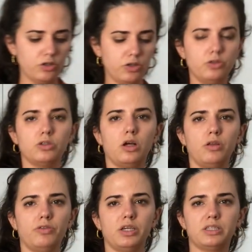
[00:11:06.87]
use all
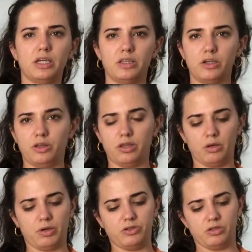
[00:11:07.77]
of this, and the good thing
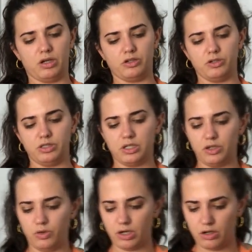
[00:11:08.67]
about cilantro is that
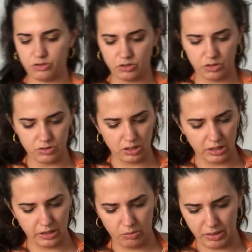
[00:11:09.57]
you can also use a
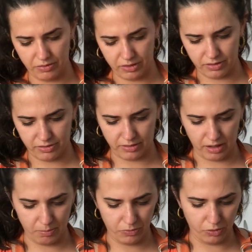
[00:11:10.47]
little bit of the
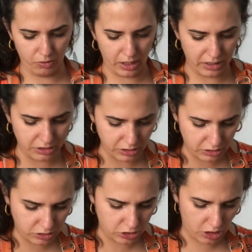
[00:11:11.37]
stem, so like
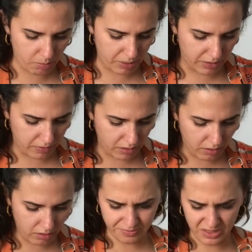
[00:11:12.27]
just chop in
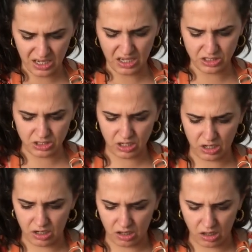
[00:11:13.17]
there. Just cut
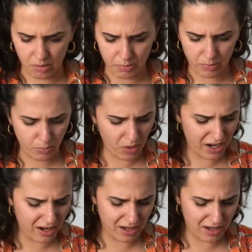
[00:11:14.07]
it all up. Why not?